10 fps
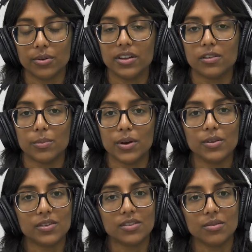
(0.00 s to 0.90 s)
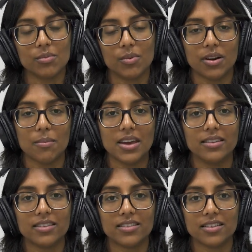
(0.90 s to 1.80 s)
as opposed to what it
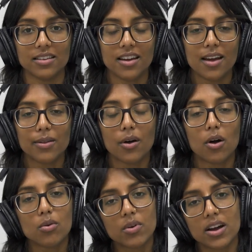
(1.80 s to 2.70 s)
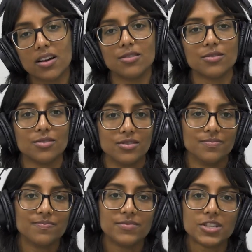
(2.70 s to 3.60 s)
means to the whole world or
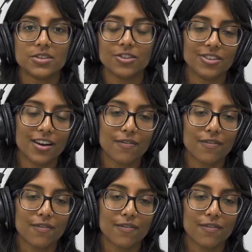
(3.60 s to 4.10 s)
to a